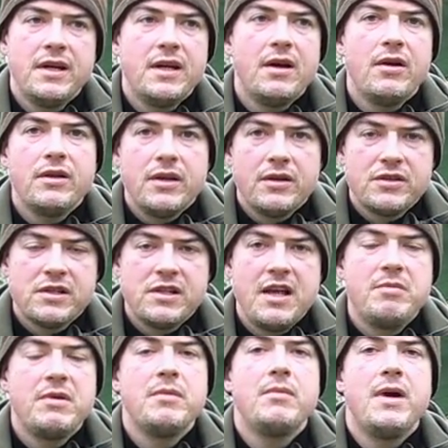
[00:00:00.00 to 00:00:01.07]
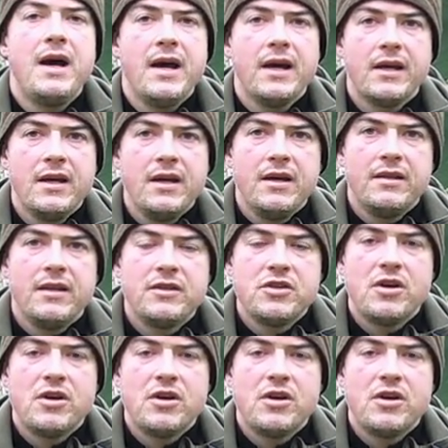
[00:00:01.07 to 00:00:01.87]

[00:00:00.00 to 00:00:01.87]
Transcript: you know, your sleeping bag, the